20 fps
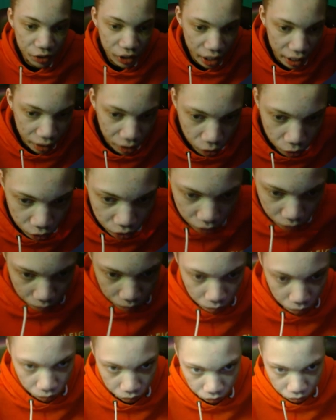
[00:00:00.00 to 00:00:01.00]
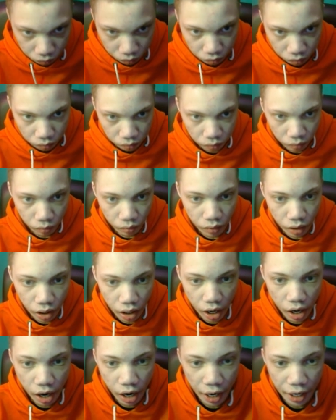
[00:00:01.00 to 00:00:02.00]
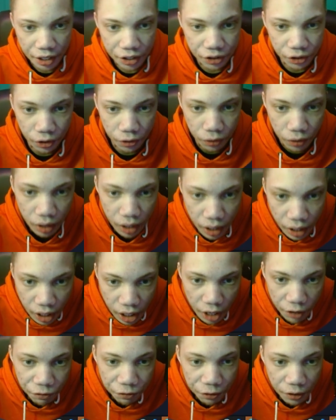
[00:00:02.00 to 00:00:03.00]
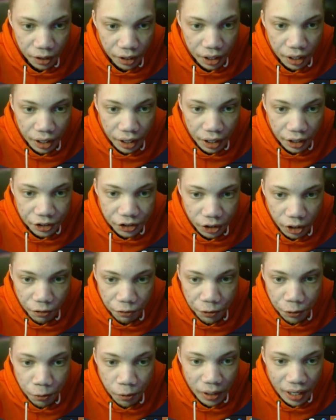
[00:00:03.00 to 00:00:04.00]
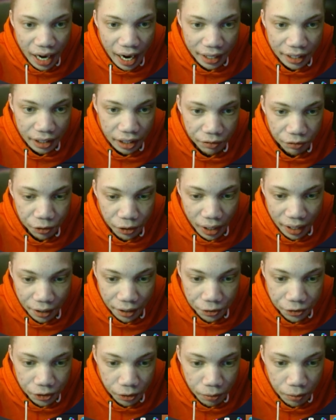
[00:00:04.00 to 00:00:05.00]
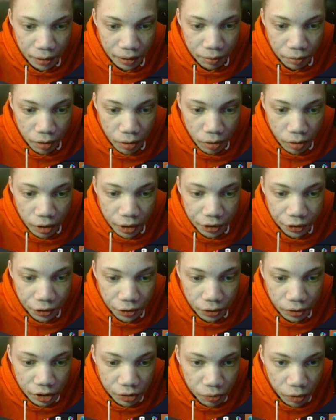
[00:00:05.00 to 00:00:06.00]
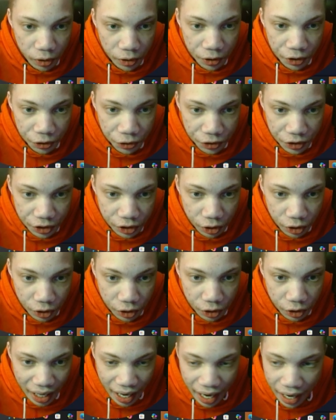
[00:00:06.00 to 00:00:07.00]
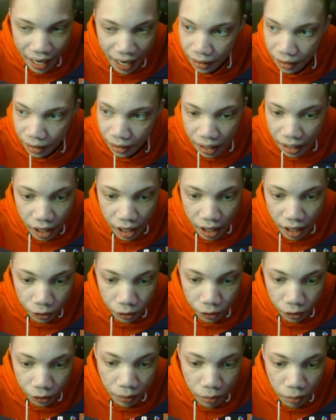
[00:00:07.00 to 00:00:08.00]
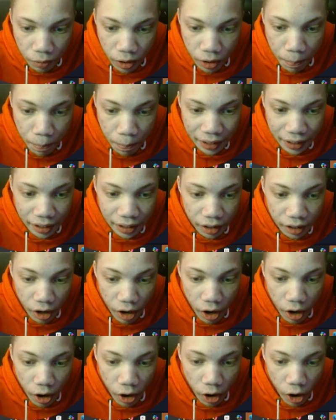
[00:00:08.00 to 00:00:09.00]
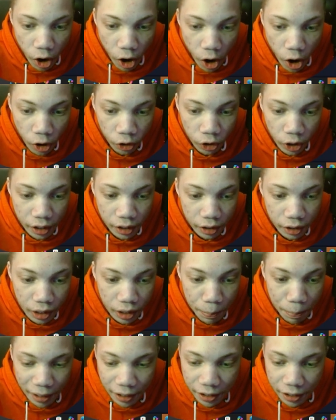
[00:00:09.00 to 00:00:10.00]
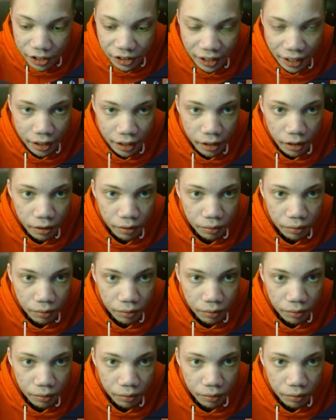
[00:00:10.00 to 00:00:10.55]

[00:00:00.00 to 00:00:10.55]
angles. Alright, so if you want, I could give you angles. So what we're gonna do is we're gonna use this whole chat alone, and we're gonna bring it all our competitors' data,